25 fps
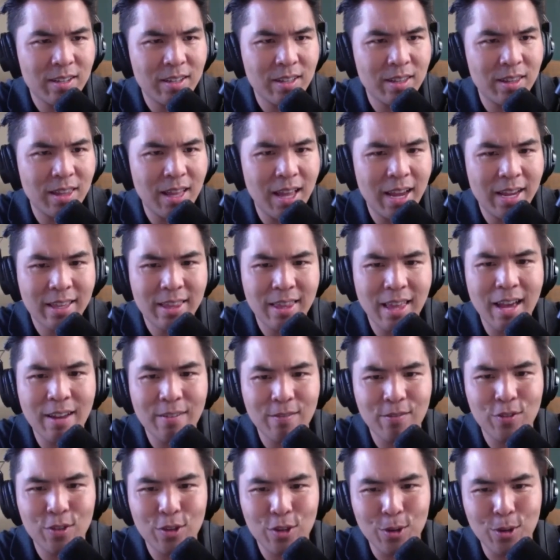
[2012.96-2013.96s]
like
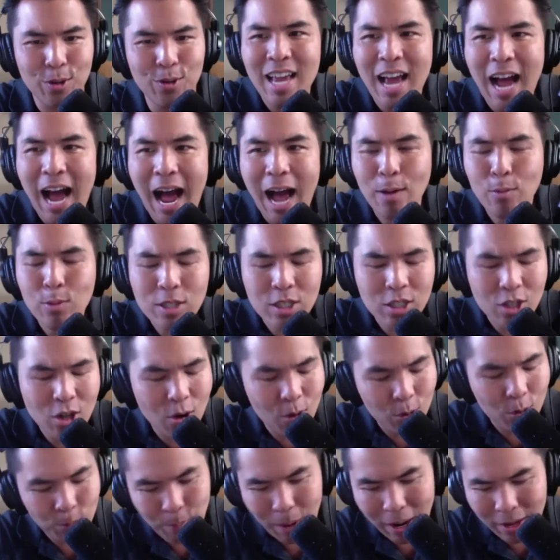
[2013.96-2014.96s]
that view. I was
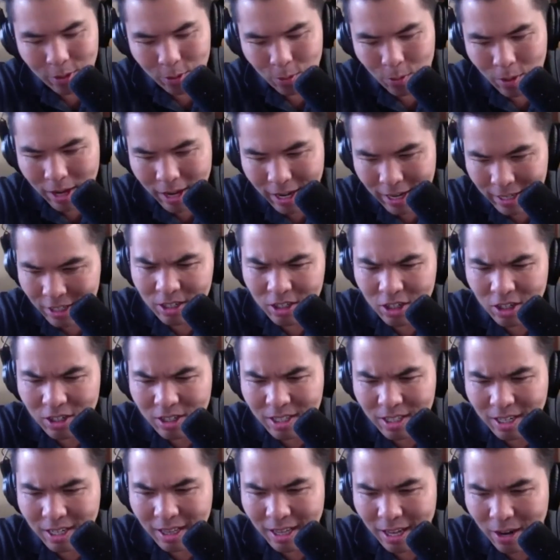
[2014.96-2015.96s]
told, by the way,
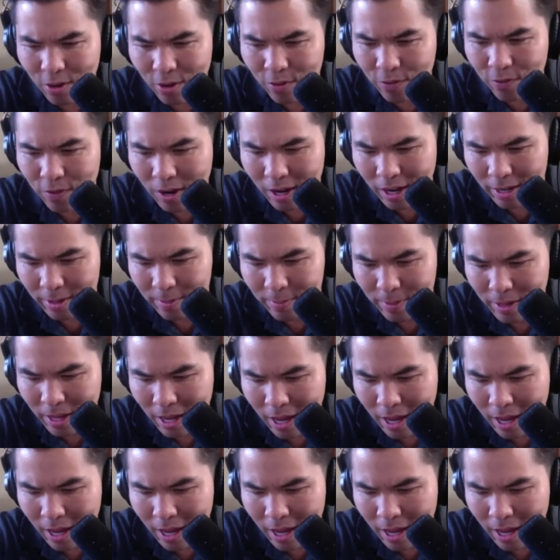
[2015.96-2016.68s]
just to clarify,